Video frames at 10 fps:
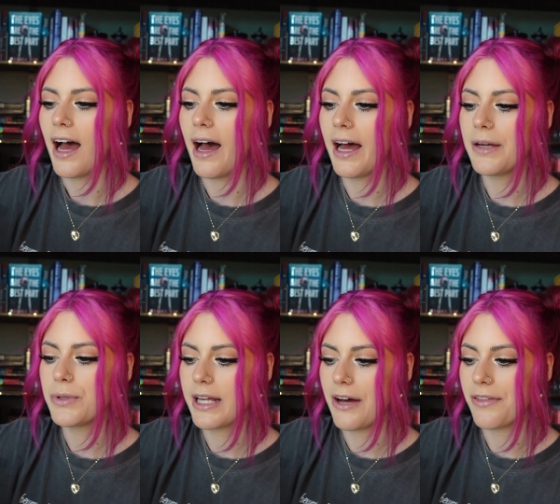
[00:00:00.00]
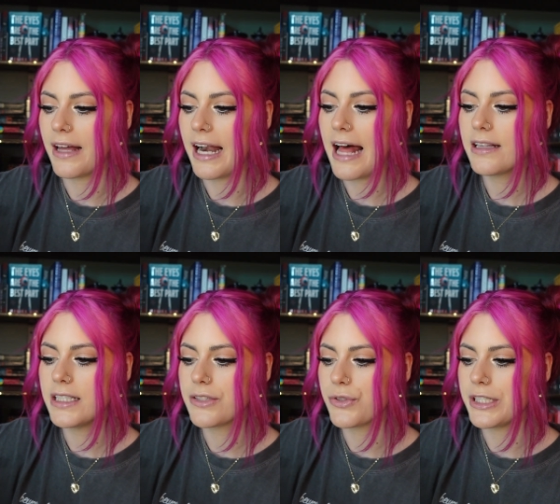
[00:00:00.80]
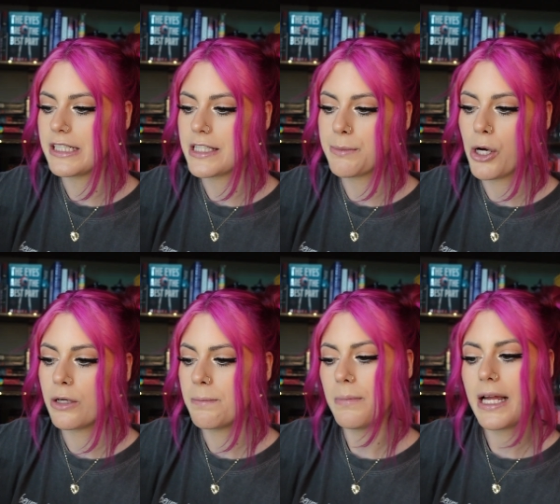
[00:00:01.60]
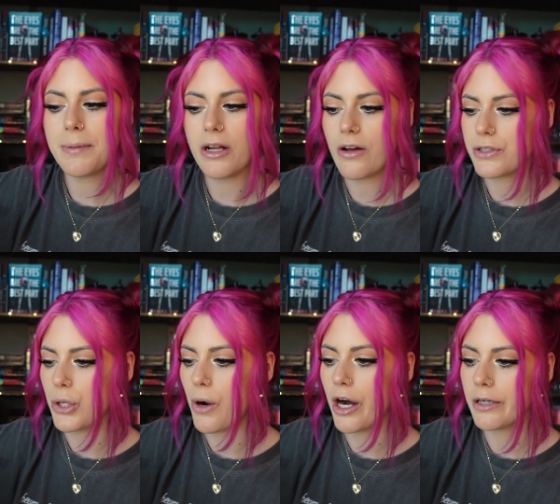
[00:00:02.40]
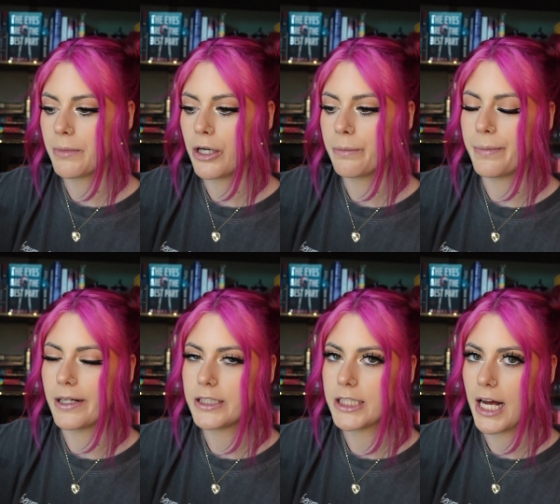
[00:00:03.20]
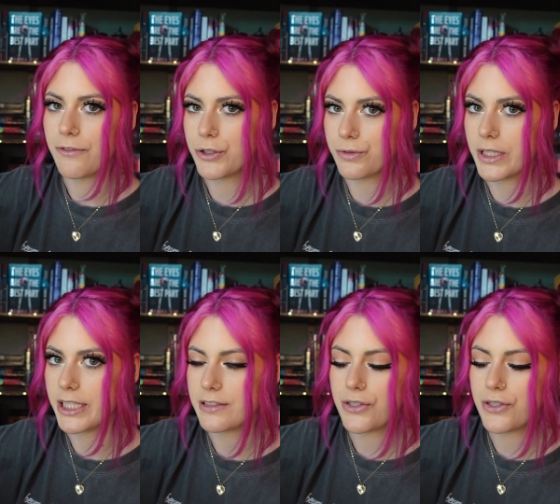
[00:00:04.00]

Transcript: I would count that at least for easy mode, maybe also hard mode, but you'd have to read it to